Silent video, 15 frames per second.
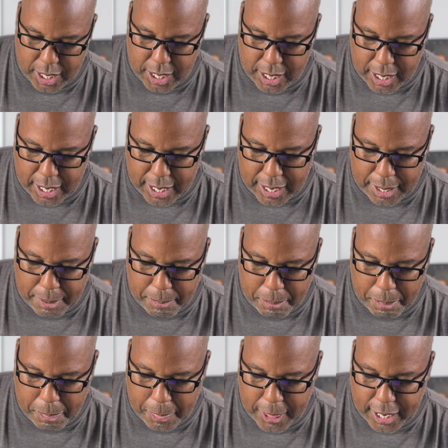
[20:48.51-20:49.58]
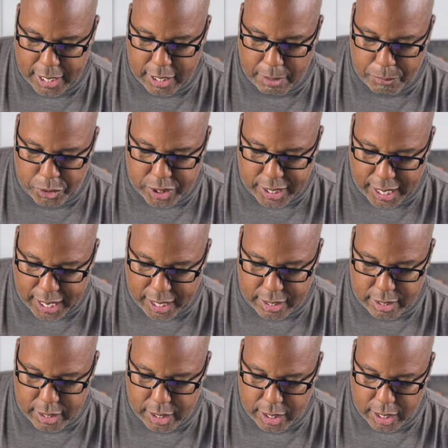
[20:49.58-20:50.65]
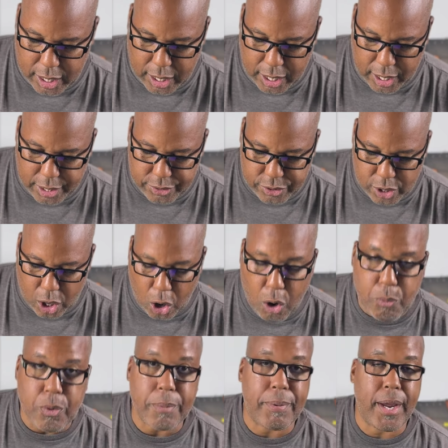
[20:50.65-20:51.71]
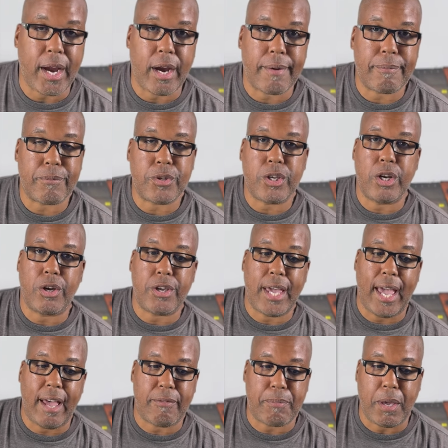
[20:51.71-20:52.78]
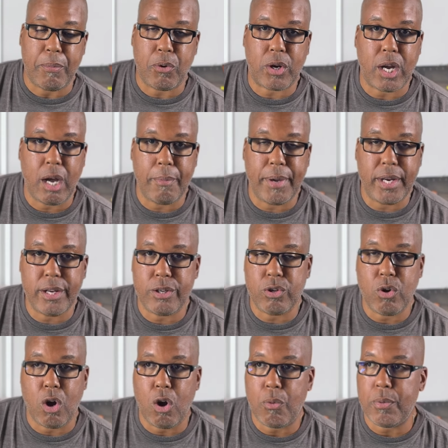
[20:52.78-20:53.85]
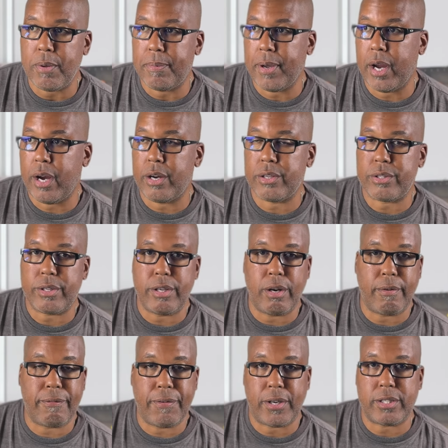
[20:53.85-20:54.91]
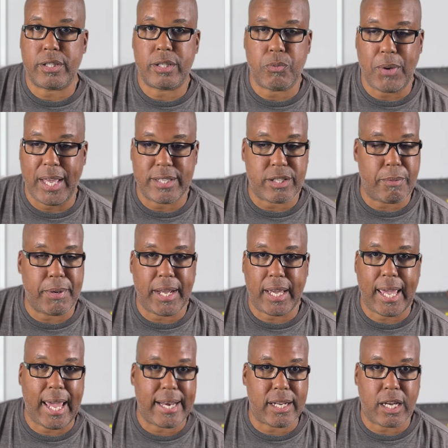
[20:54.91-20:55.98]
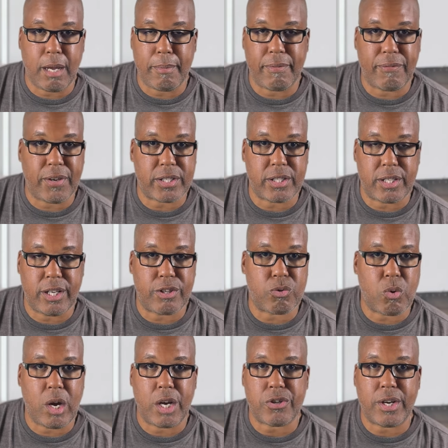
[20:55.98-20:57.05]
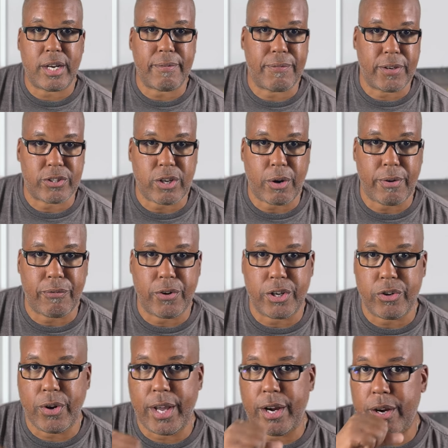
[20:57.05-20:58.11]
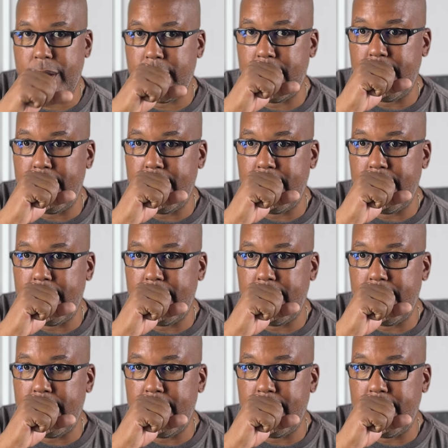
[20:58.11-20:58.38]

And number 10 is home repair. You know, you have people come in and do home repairs, you know, fix it. We had somebody that had to come and fix a dishwasher, fix our refrigerator.